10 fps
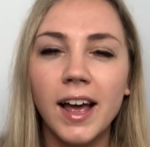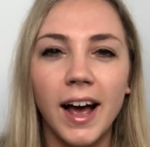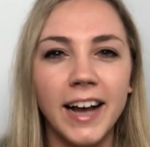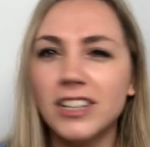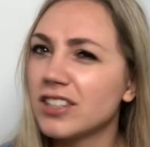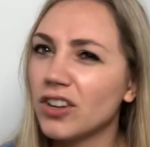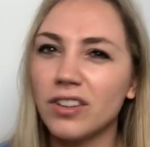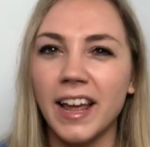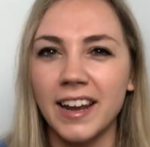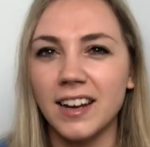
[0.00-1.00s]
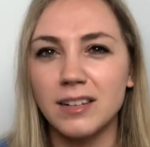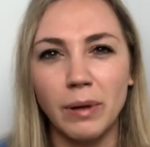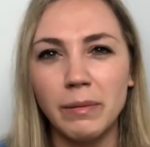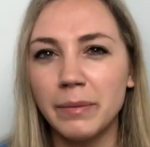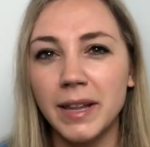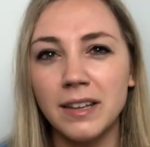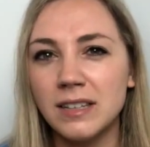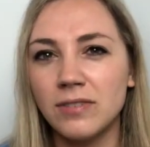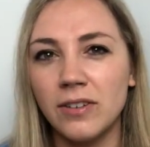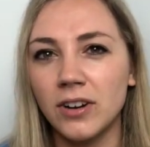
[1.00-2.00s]
I just don't like it. It's probably my
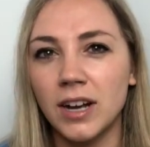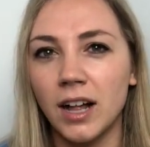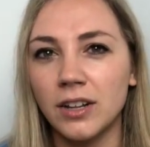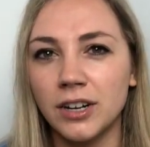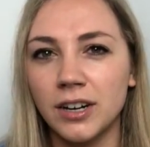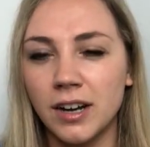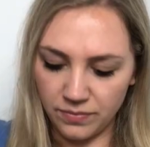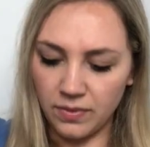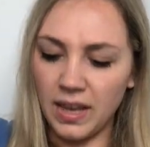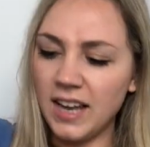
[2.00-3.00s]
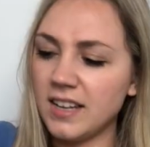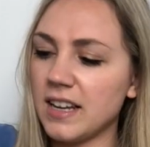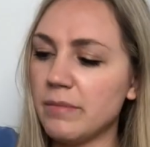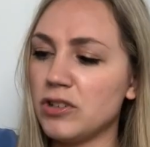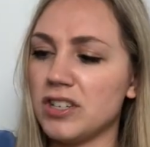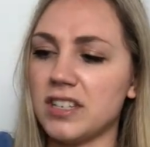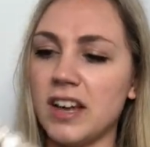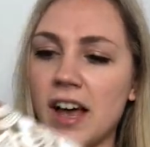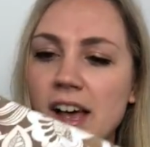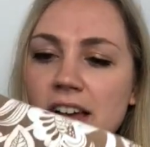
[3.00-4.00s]
least favorite color, and I'm just
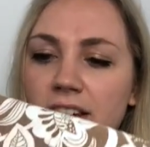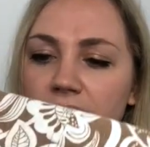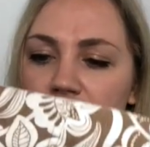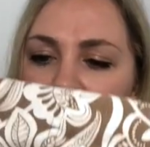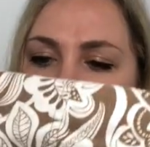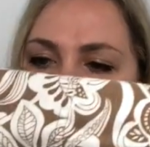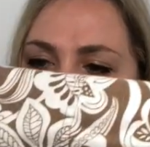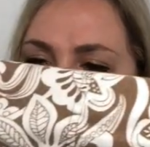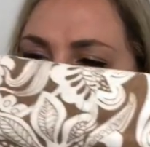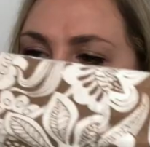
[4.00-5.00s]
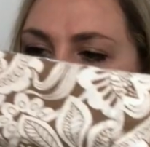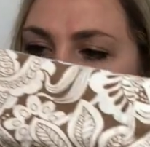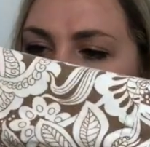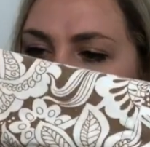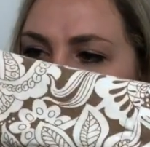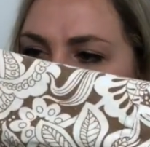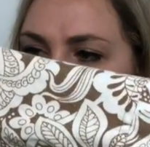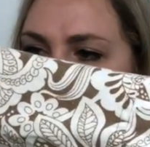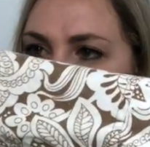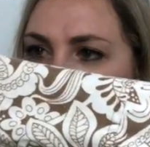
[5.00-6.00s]
not a huge fan of the
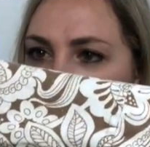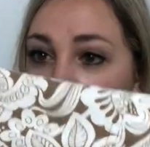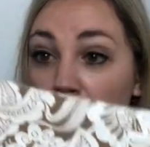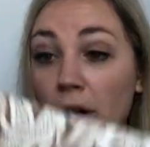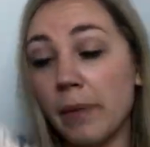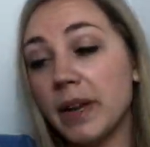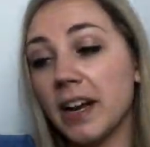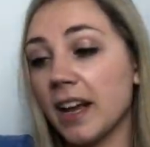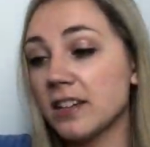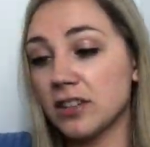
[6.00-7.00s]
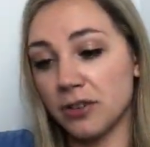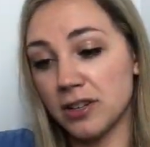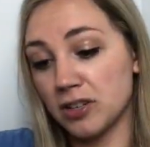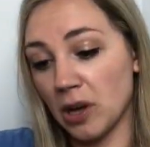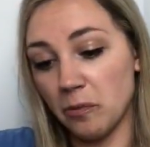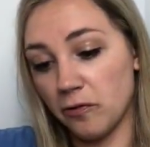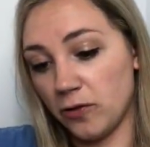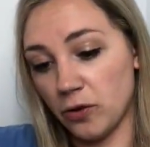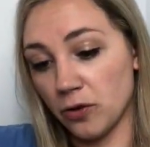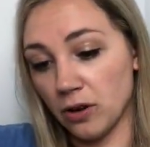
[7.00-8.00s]
pattern. You know, I mean, I guess there is some
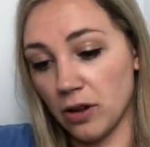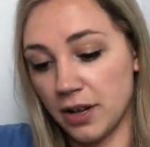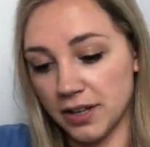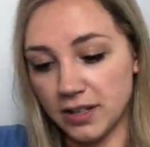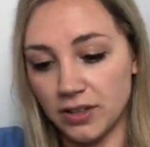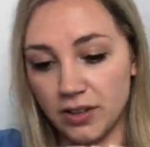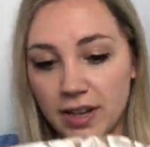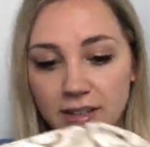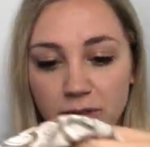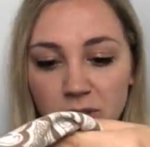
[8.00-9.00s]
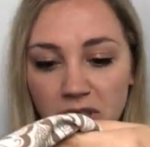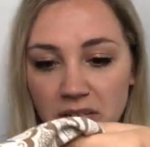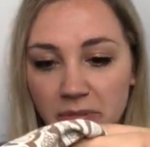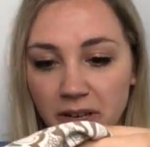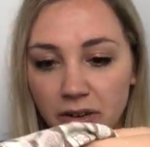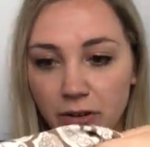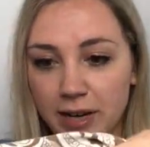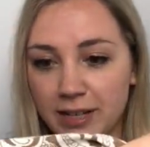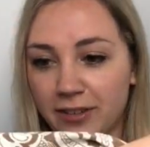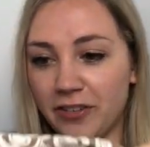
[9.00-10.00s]
floral on it, so that's a redeeming
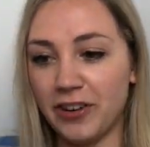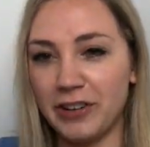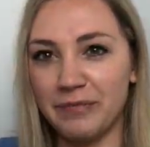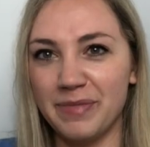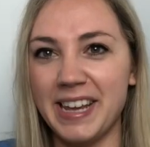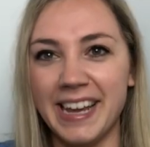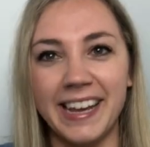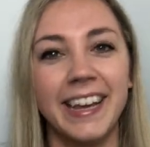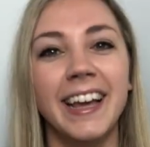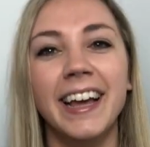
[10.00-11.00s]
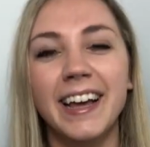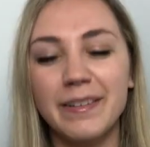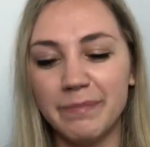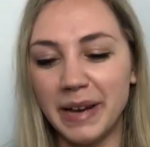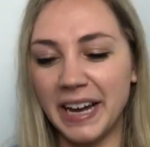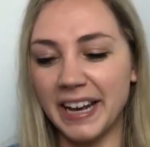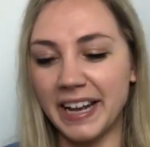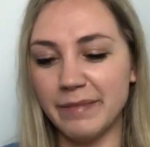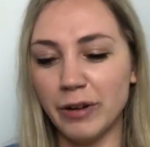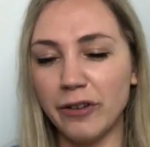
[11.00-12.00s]
grace for me. But
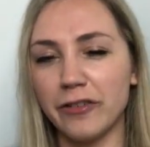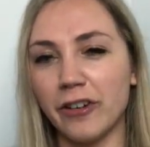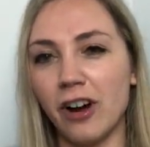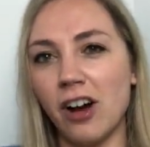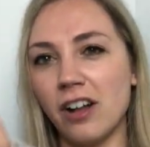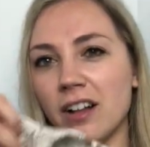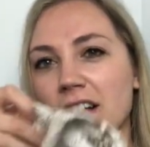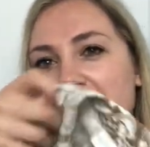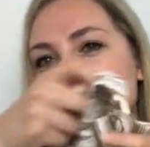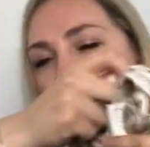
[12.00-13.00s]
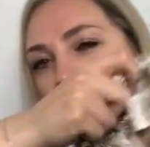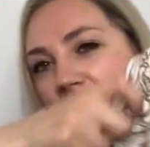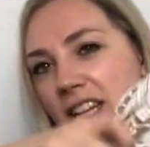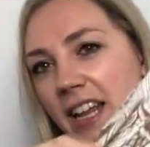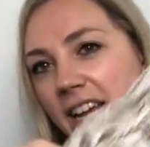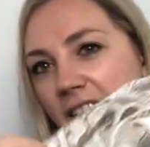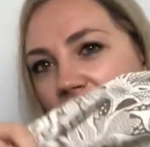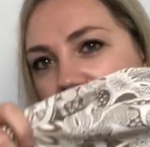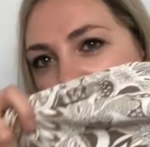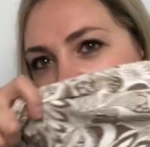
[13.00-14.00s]
um, overall, I don't really like
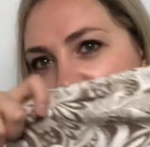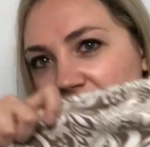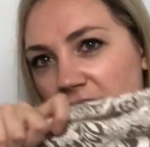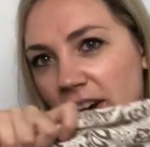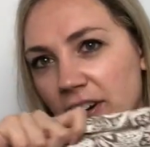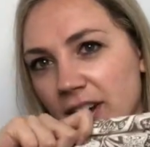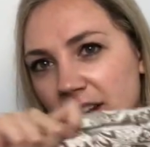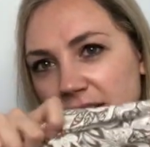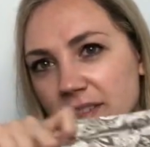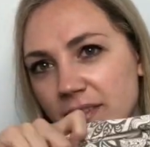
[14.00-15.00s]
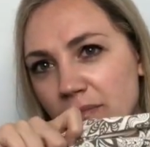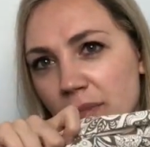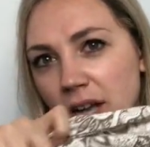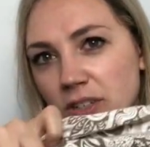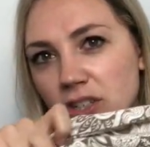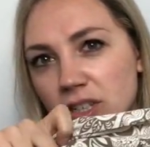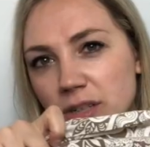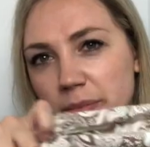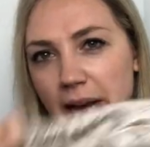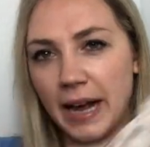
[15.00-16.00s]
this like very much
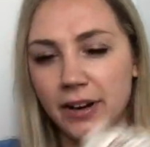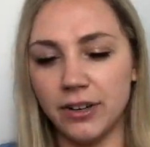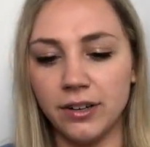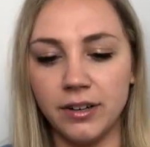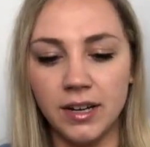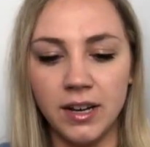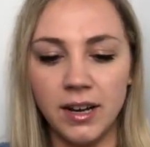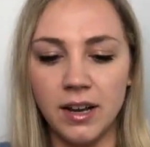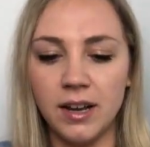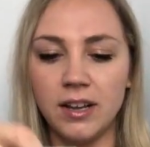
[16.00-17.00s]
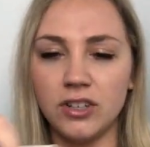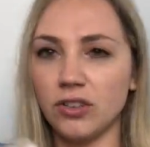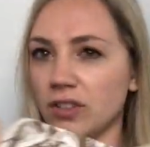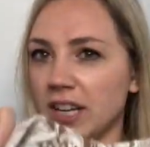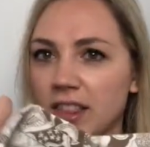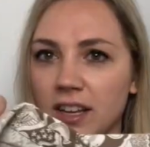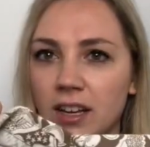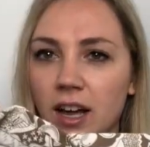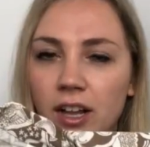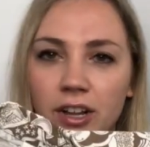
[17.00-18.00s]
pattern don't like the
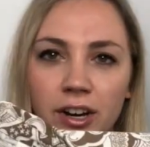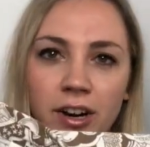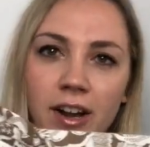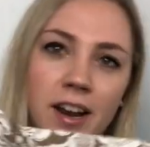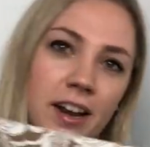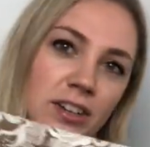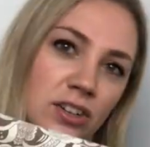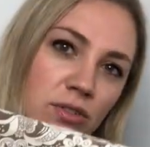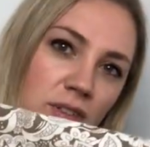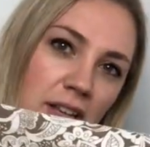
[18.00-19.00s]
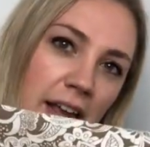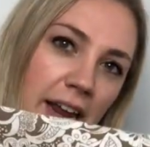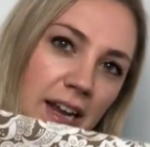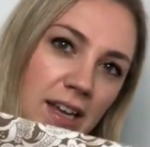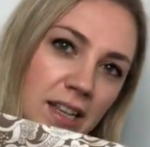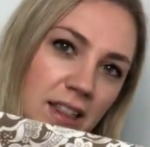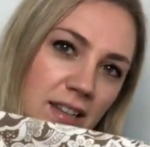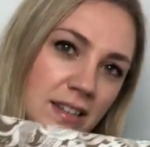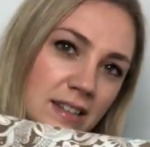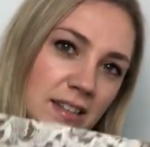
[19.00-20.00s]
color and I don't like the
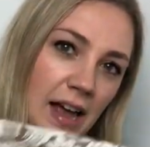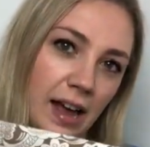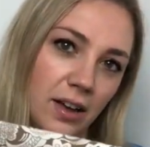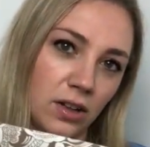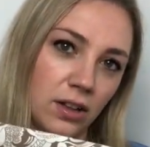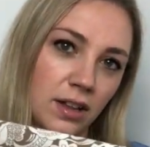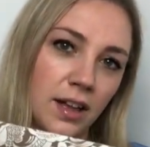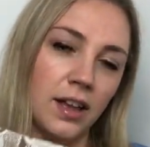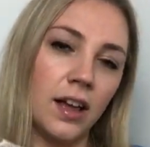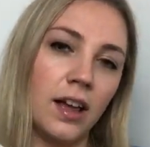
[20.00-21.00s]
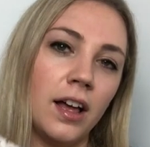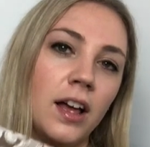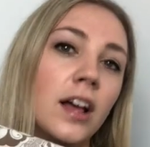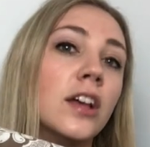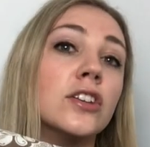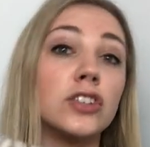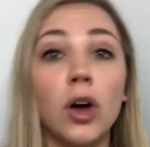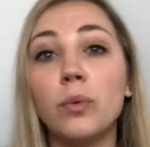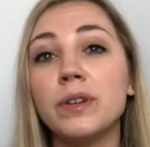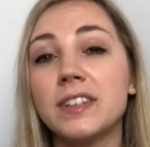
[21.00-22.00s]
style.
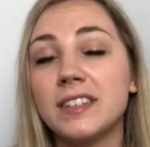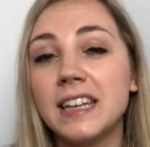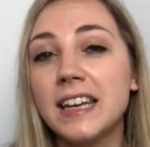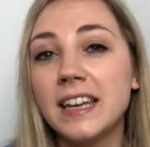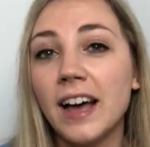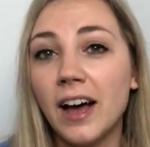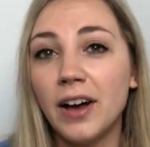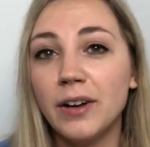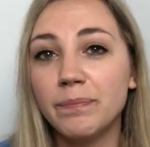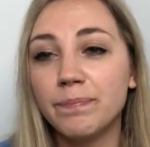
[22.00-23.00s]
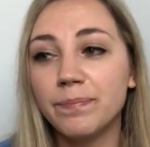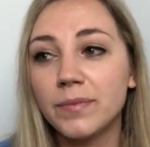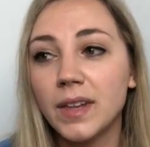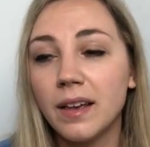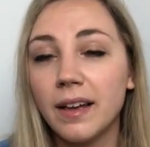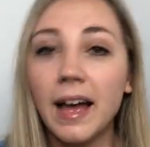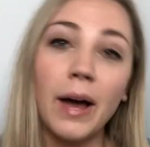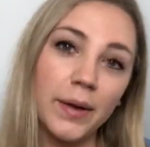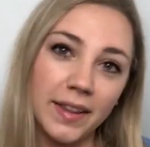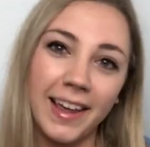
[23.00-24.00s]
So we'll see um,
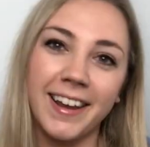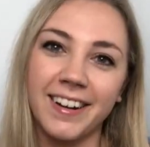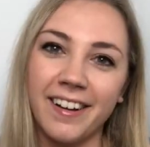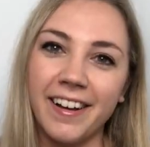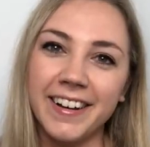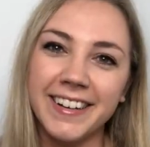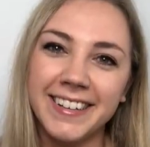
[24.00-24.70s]
how I like it on.